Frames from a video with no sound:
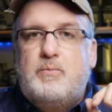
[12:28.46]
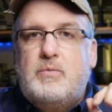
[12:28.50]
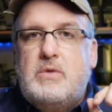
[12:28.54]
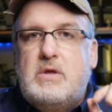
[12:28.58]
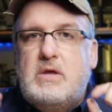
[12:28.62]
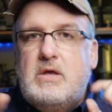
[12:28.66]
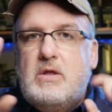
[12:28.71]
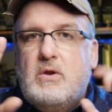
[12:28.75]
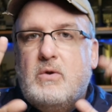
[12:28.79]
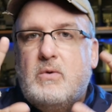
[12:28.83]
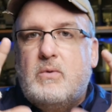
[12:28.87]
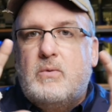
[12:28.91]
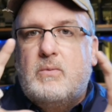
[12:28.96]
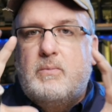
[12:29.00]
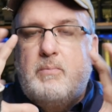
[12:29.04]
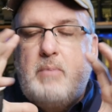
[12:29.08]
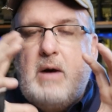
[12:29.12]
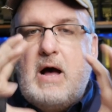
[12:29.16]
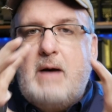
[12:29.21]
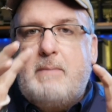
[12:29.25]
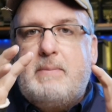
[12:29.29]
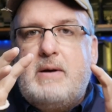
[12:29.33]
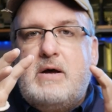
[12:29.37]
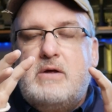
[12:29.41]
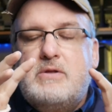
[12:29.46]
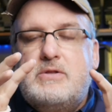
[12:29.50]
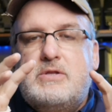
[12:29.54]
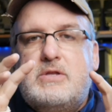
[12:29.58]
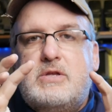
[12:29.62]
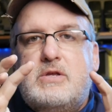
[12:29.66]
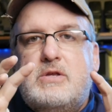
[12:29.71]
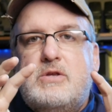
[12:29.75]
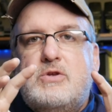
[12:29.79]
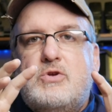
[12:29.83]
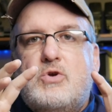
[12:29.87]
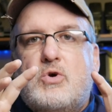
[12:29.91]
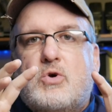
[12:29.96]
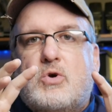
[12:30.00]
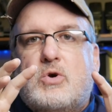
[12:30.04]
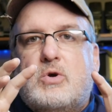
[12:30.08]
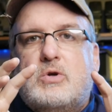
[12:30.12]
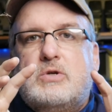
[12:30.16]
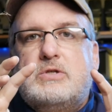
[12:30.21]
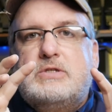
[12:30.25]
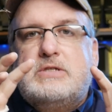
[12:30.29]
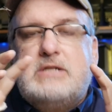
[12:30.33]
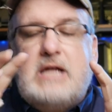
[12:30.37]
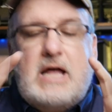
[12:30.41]
It'll pop out
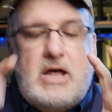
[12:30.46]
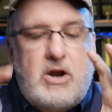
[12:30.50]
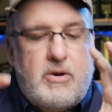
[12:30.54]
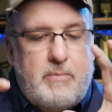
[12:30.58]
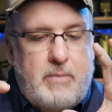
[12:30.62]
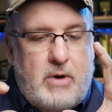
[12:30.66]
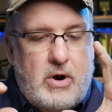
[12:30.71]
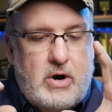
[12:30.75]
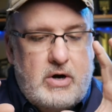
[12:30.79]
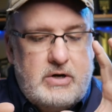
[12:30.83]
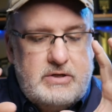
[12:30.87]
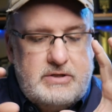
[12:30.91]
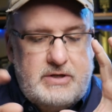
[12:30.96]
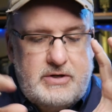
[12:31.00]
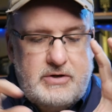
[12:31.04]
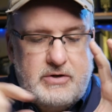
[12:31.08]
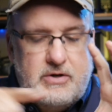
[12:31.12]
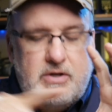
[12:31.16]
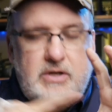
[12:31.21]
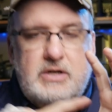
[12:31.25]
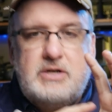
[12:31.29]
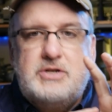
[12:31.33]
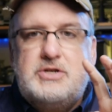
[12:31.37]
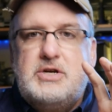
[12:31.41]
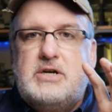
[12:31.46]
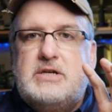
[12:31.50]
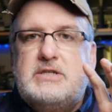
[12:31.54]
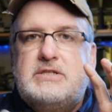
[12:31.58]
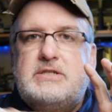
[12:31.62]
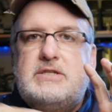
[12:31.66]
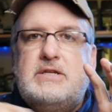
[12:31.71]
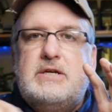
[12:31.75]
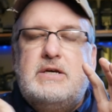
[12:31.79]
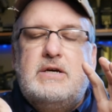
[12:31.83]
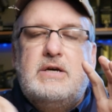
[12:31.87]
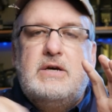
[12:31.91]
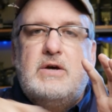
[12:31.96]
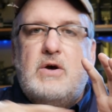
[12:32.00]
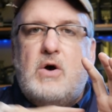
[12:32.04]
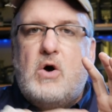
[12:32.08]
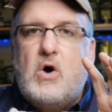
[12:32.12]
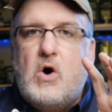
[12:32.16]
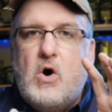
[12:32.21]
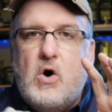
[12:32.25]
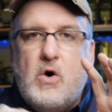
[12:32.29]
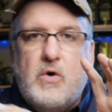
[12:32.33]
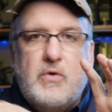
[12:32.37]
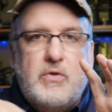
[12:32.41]
your slider bars and you can adjust
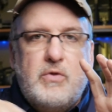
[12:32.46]
all